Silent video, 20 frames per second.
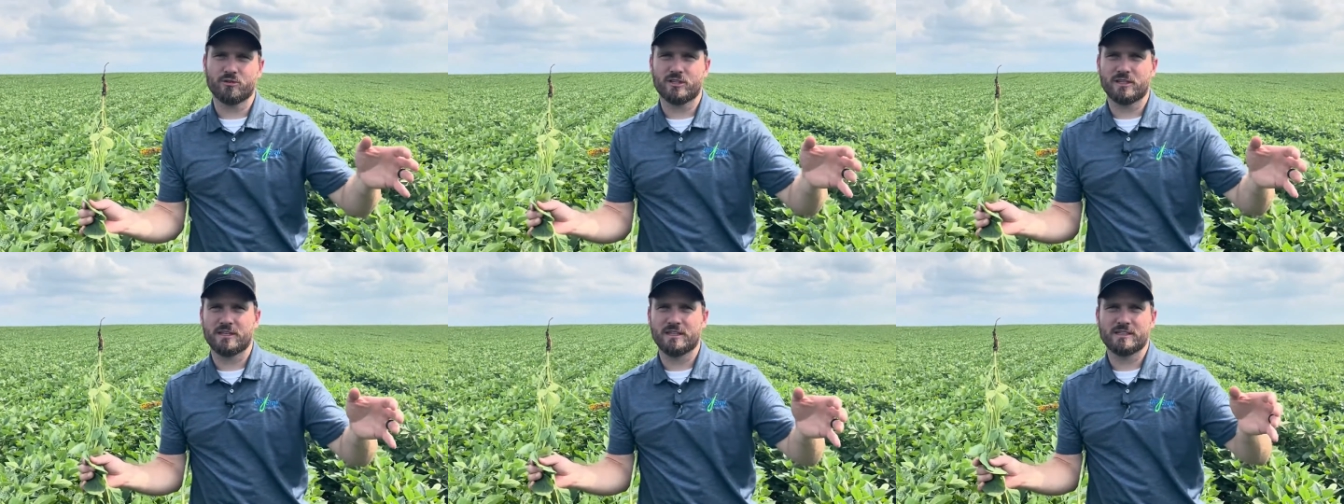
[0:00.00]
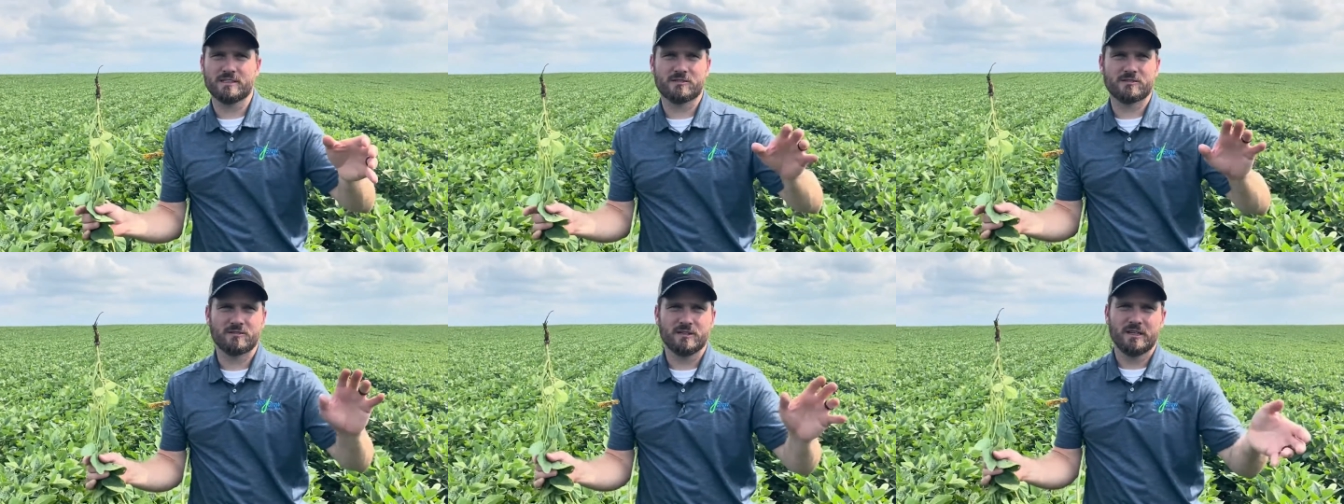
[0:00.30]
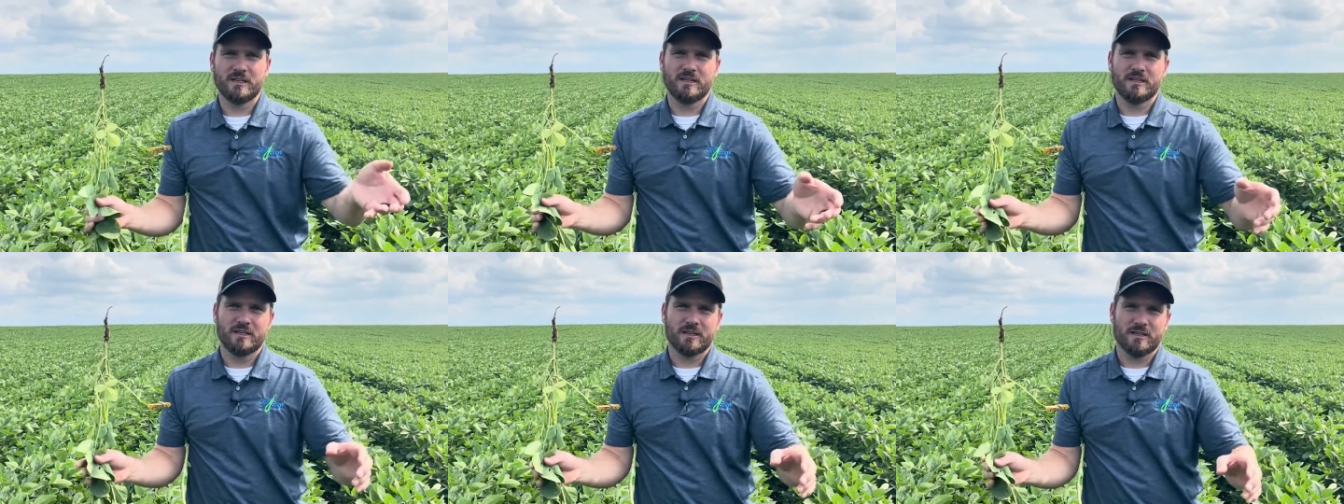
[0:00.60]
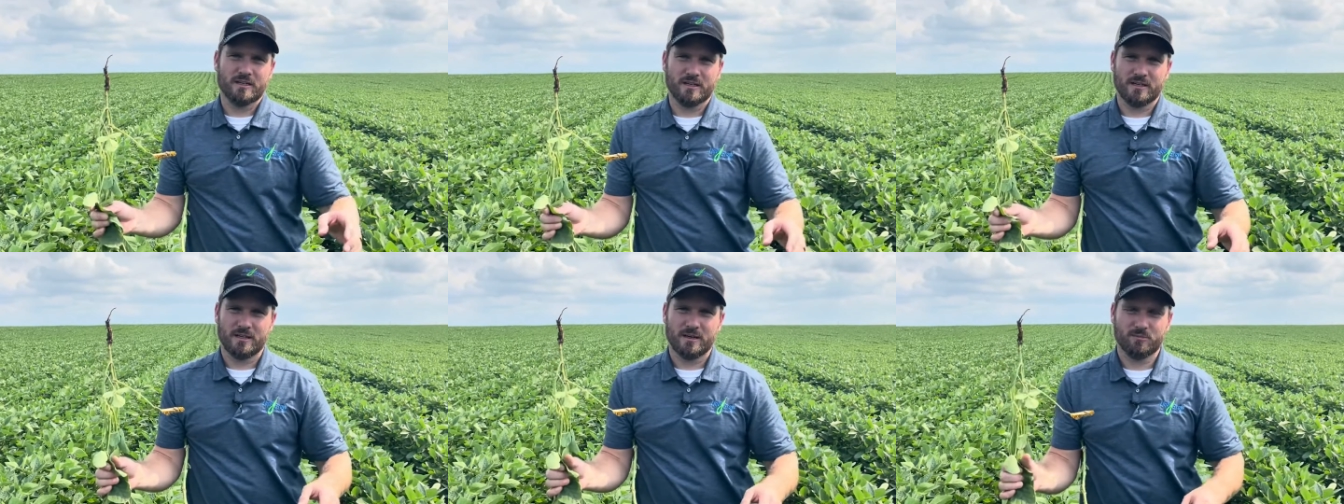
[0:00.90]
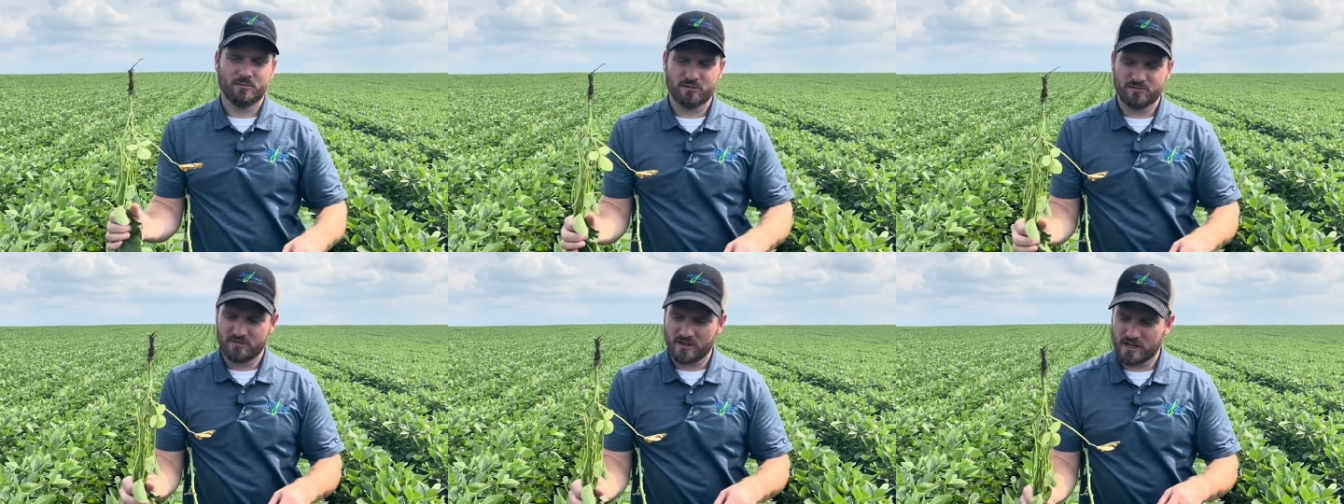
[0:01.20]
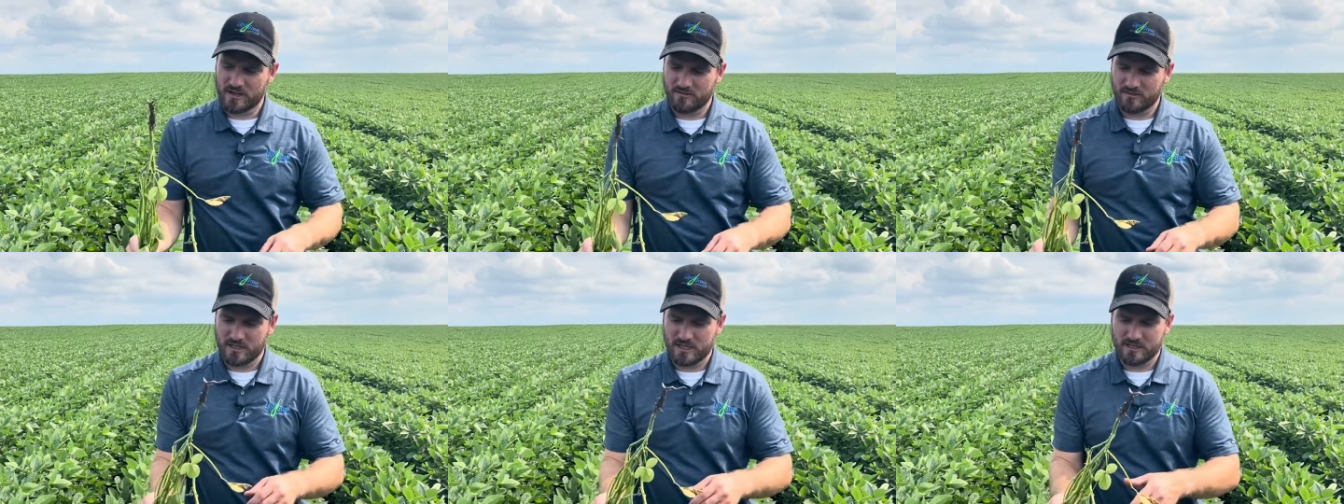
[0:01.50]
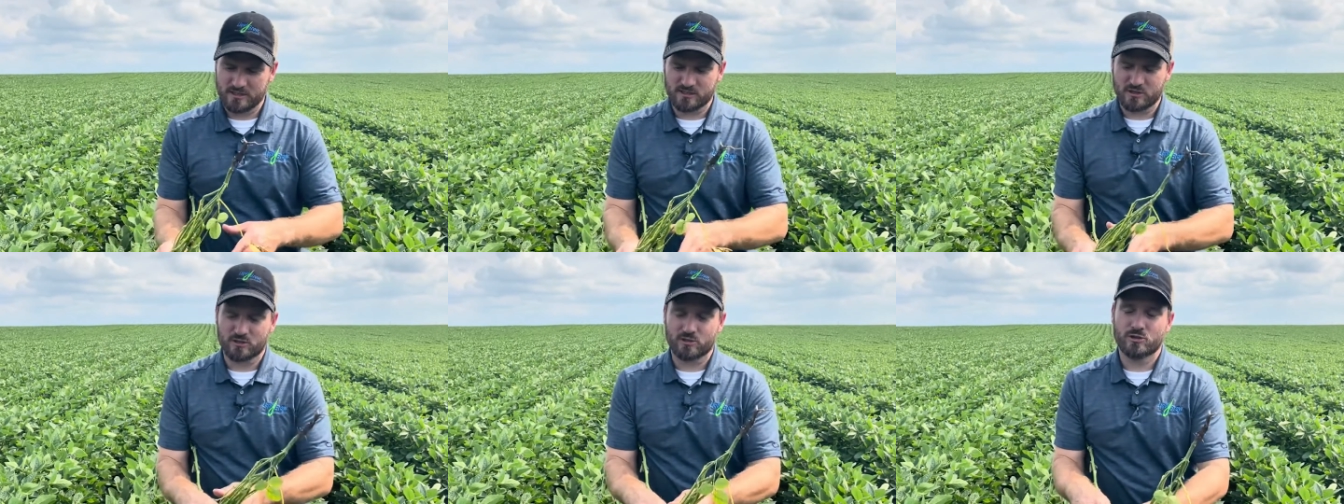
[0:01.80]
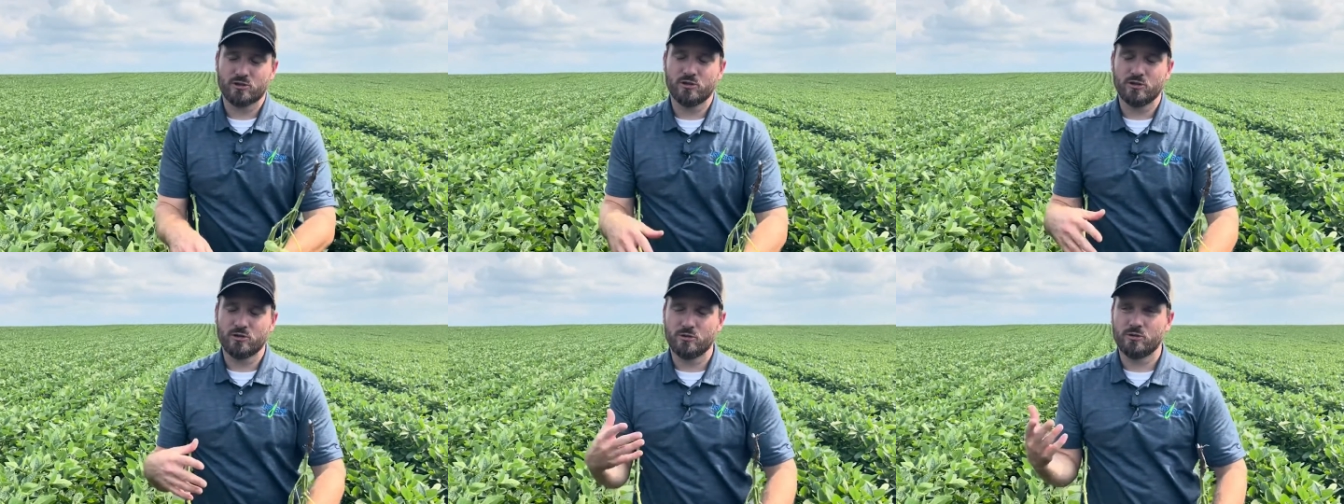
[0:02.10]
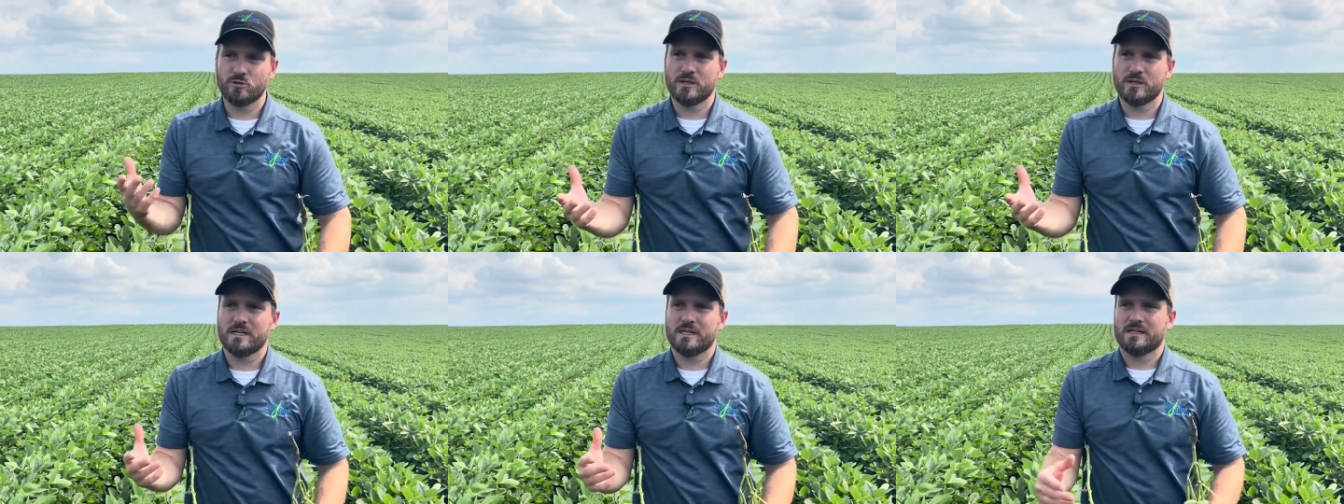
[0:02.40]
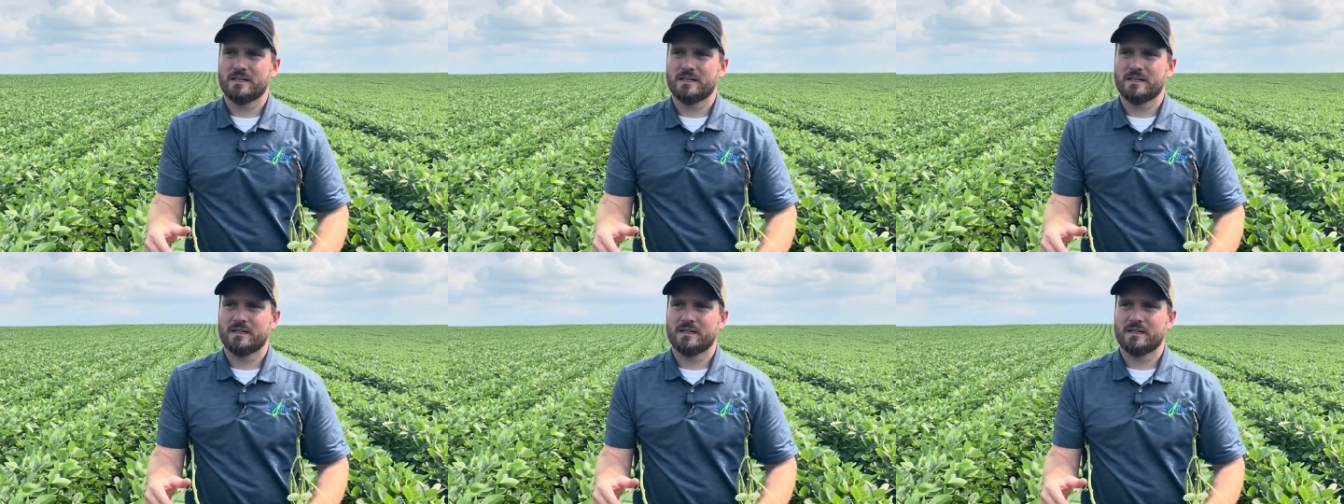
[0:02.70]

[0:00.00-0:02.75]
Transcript: days uh, up to five days r2